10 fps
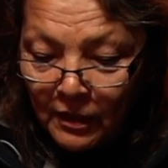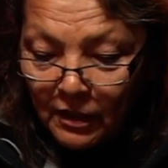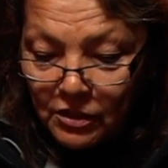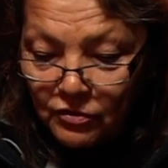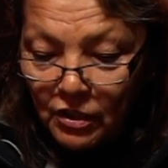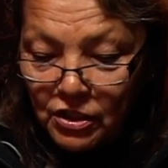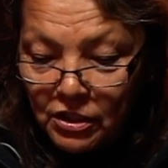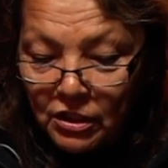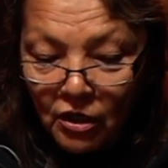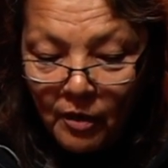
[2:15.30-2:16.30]

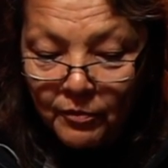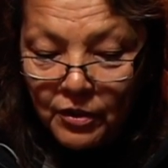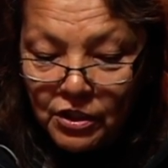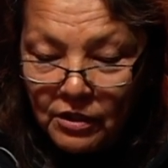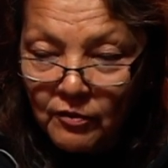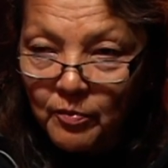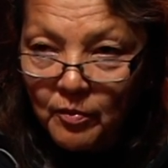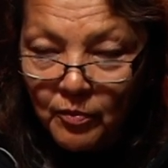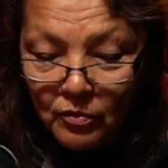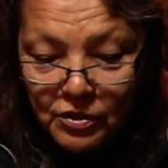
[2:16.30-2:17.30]
Construction and operation of the
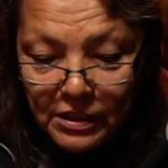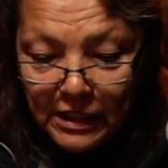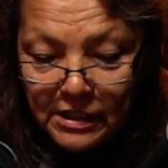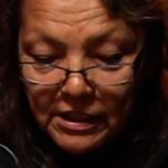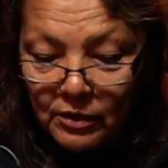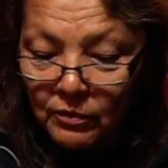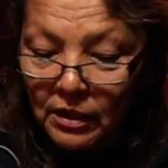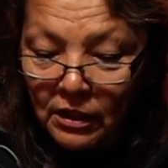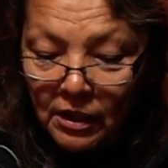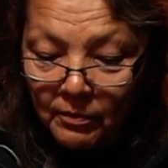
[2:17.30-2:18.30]
proposed Site C
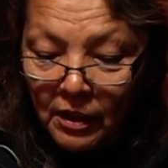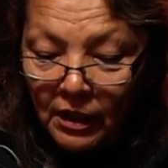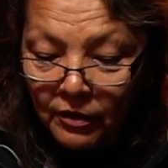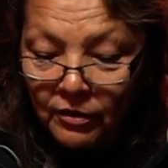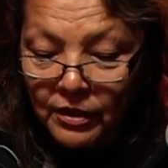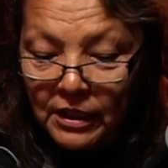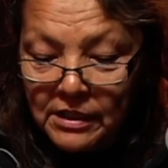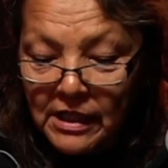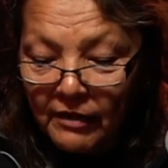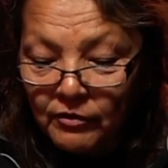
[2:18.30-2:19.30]
will, among other
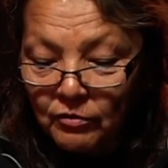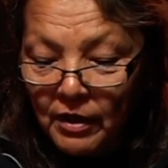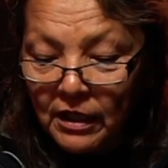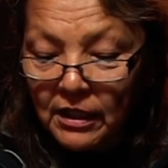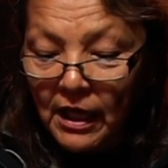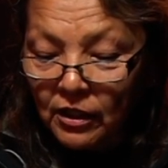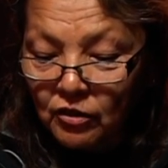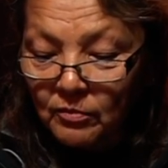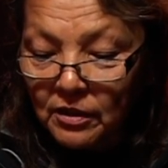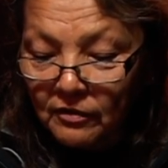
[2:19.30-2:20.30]
things, have direct and
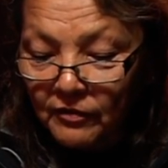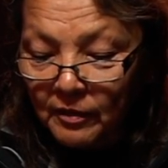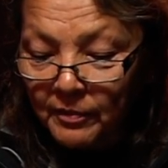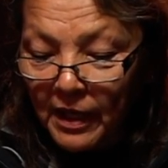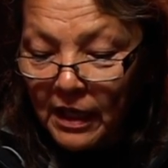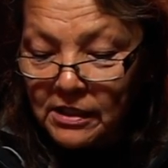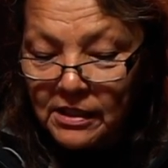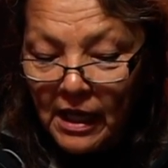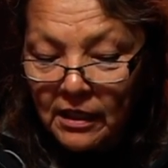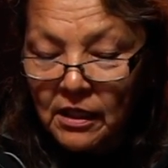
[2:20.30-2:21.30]
cumulative impacts
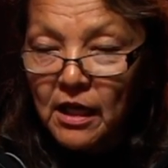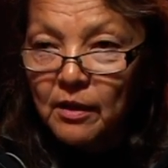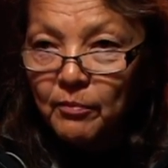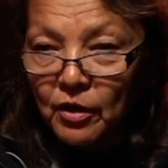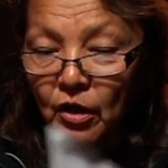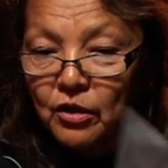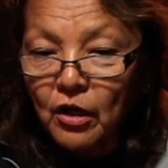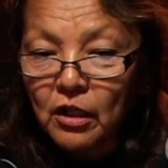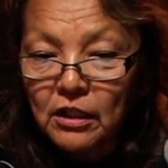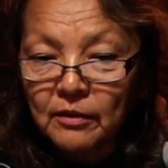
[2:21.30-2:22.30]
that, but are
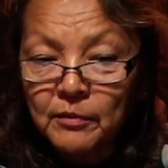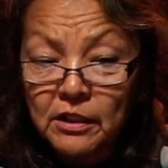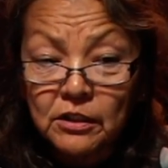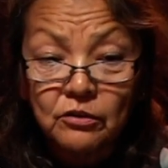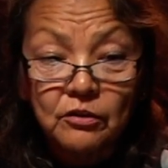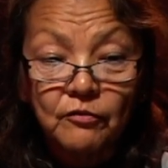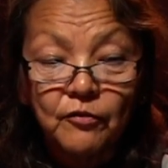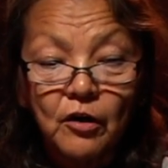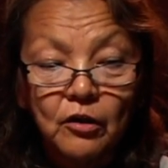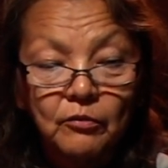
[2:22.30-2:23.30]
not limited to the
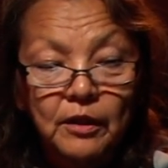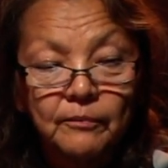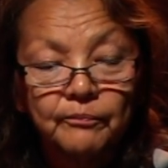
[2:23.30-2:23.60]
following: